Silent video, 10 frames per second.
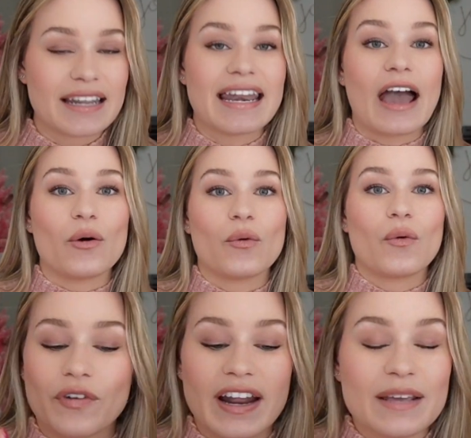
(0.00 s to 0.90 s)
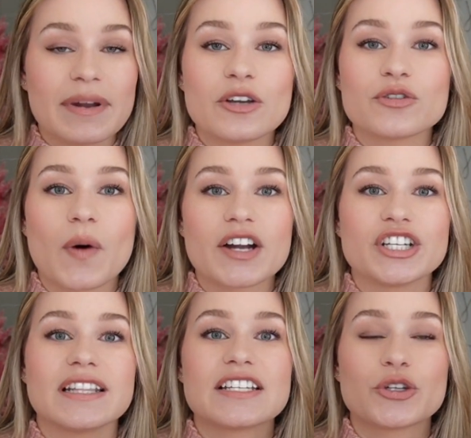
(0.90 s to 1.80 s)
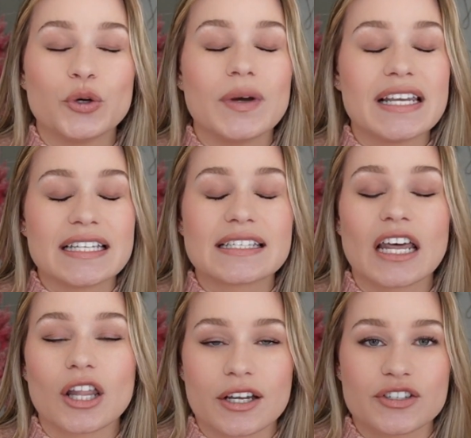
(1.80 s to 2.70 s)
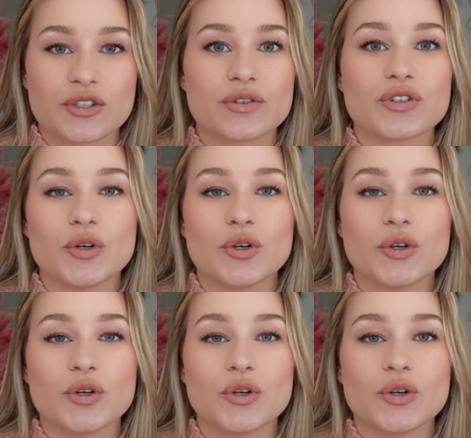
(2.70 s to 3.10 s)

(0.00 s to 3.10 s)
Now, for anybody who's watching this who is a law student,